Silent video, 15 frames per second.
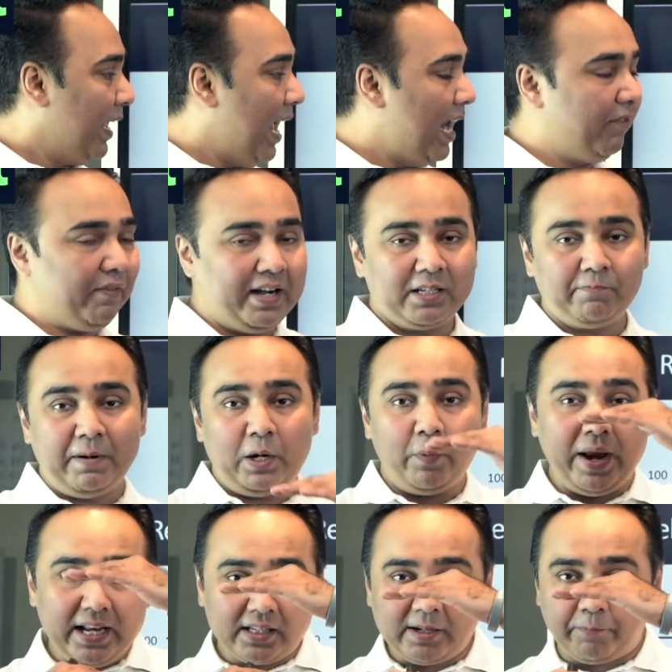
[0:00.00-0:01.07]
And if it is
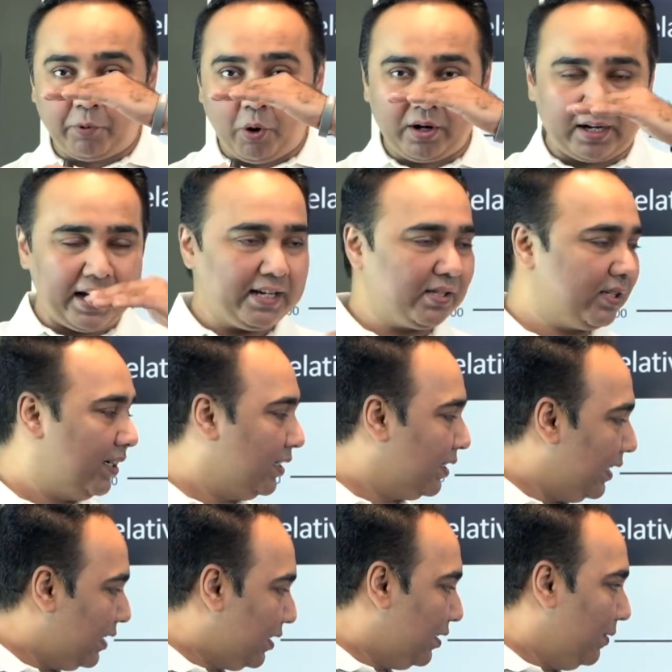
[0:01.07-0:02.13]
between support resistance,
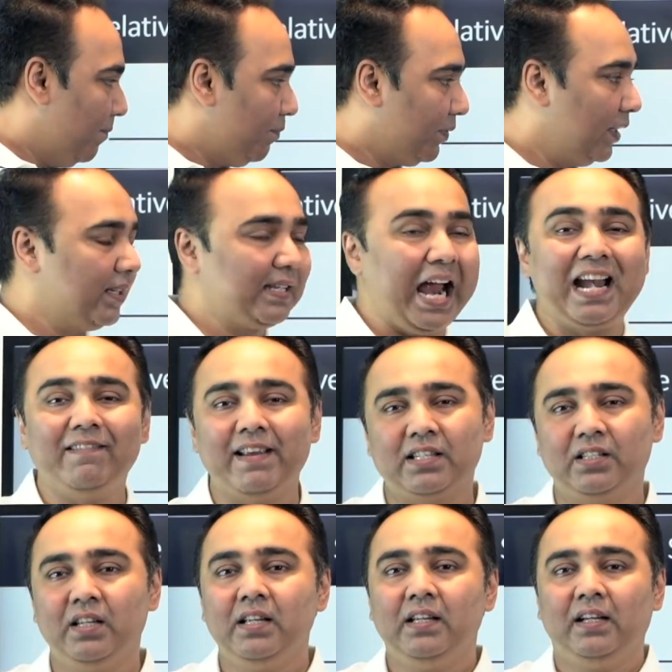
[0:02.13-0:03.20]
it's
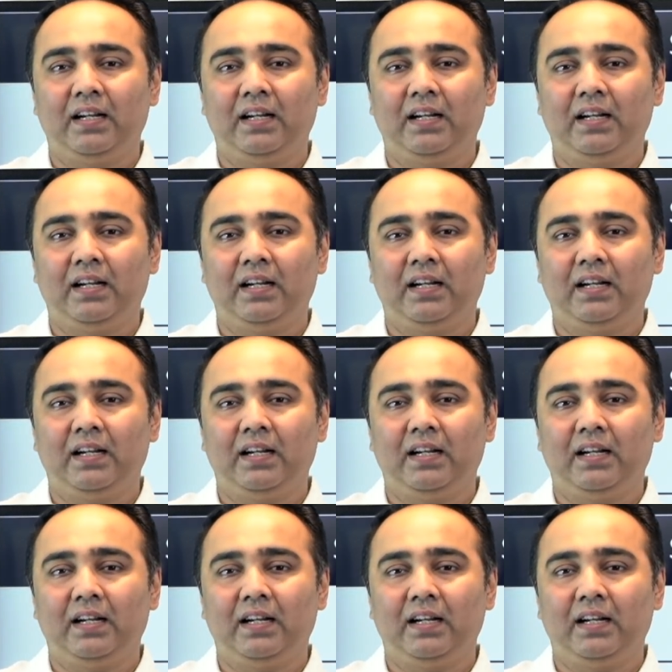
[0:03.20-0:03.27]
sideways.